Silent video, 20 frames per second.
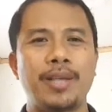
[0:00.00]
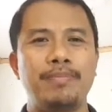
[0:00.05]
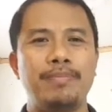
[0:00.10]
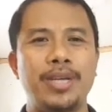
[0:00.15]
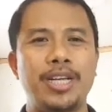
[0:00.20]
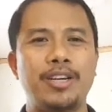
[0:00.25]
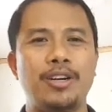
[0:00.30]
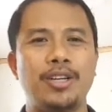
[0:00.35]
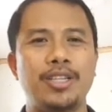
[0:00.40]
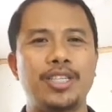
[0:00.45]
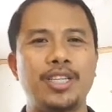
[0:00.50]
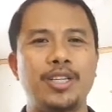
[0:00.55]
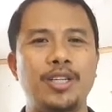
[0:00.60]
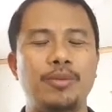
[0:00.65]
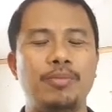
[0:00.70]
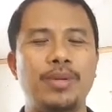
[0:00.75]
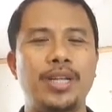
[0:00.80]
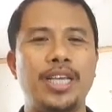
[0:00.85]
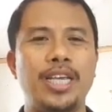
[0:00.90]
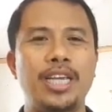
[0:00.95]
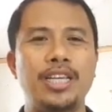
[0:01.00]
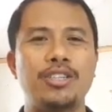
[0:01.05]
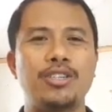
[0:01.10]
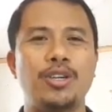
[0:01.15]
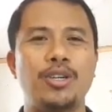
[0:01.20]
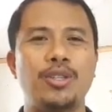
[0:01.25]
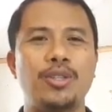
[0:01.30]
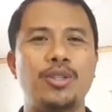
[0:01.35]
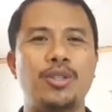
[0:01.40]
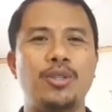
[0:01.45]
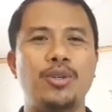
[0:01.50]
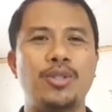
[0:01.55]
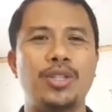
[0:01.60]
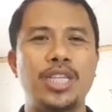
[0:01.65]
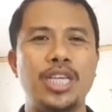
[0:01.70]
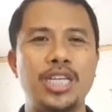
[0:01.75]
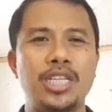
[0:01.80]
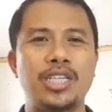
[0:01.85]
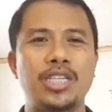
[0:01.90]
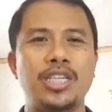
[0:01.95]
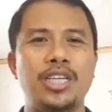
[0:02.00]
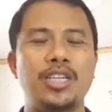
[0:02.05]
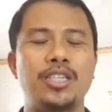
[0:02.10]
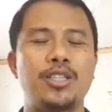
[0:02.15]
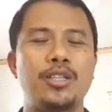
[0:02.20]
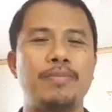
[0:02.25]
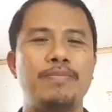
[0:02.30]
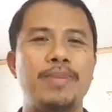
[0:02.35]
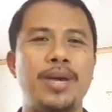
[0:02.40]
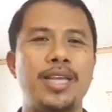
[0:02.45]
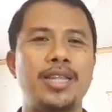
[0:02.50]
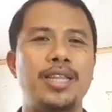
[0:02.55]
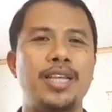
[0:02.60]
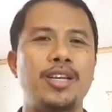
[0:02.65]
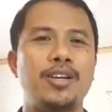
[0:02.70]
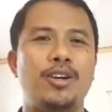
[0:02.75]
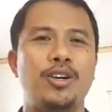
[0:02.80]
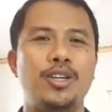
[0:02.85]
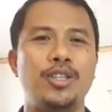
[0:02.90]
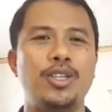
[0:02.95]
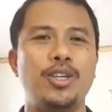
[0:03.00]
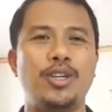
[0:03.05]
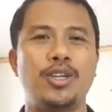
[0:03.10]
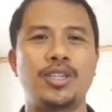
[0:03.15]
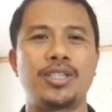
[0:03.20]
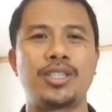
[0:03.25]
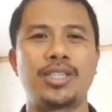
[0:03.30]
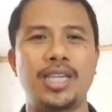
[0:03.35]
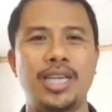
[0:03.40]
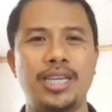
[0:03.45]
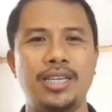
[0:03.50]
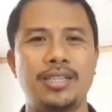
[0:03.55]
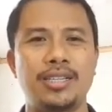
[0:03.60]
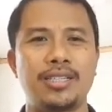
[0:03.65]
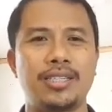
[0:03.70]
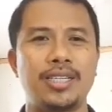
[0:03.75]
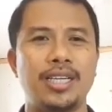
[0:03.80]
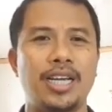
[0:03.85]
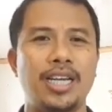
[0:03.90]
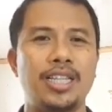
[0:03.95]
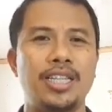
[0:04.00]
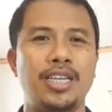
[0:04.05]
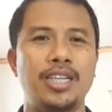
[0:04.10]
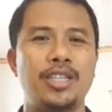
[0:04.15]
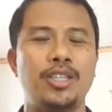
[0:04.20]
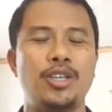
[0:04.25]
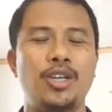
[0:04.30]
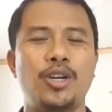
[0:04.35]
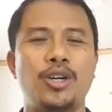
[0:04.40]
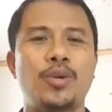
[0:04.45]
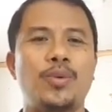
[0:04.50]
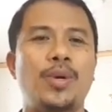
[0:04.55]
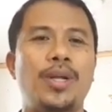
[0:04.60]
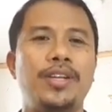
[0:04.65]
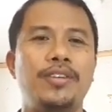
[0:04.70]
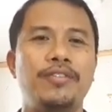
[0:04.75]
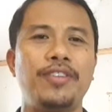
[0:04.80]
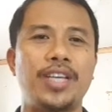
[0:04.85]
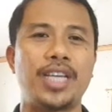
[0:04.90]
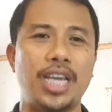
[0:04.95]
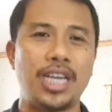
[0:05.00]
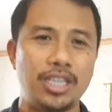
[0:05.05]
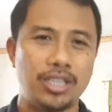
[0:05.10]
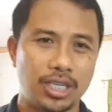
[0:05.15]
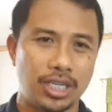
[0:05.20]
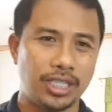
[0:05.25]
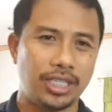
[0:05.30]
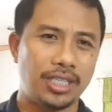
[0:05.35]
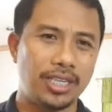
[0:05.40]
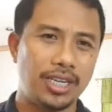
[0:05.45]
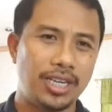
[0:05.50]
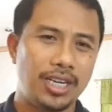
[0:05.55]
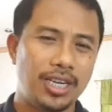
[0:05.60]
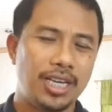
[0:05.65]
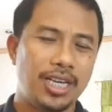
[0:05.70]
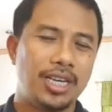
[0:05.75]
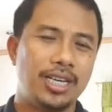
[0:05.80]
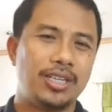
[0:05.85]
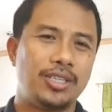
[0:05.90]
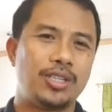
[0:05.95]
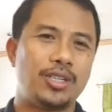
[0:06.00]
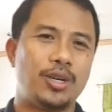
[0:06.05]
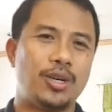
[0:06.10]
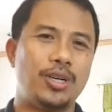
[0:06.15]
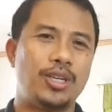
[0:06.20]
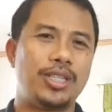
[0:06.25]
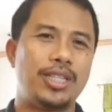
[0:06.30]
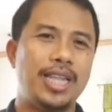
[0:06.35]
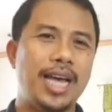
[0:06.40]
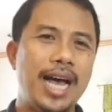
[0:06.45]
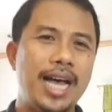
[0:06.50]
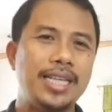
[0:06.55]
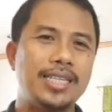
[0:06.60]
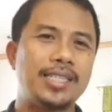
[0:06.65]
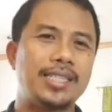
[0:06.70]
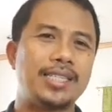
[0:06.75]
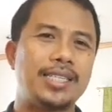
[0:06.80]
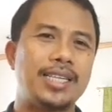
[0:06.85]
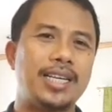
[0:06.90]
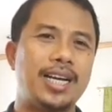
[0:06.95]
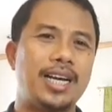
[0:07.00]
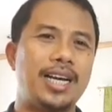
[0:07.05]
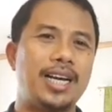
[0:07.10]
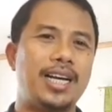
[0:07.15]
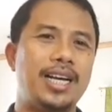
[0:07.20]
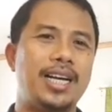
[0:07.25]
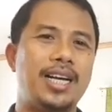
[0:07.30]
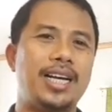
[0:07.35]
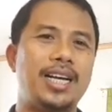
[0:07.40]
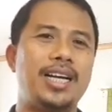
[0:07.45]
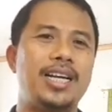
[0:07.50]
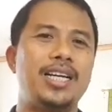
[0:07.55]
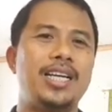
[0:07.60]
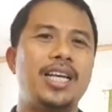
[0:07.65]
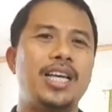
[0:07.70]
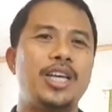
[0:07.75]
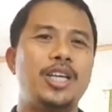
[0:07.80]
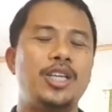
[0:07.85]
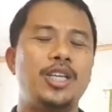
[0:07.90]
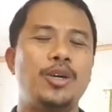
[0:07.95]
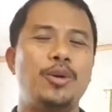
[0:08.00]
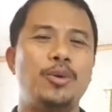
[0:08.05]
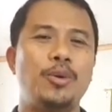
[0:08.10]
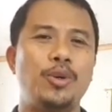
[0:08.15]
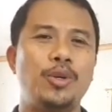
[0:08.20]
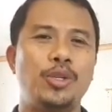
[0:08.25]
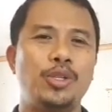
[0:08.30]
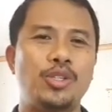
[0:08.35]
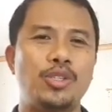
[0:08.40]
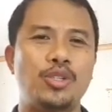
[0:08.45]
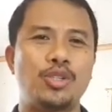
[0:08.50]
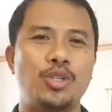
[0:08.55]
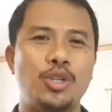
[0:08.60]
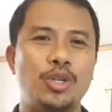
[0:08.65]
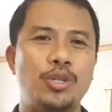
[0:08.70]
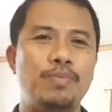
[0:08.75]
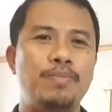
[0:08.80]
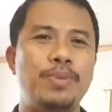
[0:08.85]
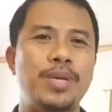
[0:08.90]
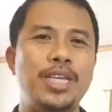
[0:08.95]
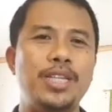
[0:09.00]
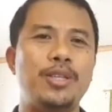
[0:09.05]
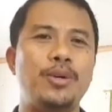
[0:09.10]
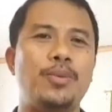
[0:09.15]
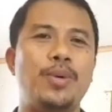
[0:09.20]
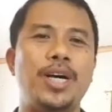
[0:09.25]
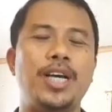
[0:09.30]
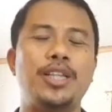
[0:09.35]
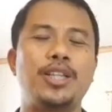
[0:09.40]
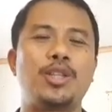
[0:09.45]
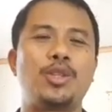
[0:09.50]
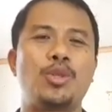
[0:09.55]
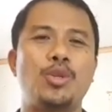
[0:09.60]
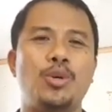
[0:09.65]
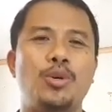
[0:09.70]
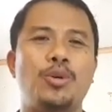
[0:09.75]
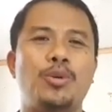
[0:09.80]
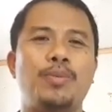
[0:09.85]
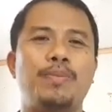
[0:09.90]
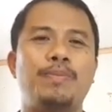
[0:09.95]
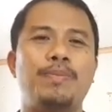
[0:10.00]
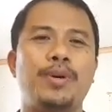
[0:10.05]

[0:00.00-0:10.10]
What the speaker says: because an obligation to teach is depending on your skills and in your qualification. So thus, you should be the one to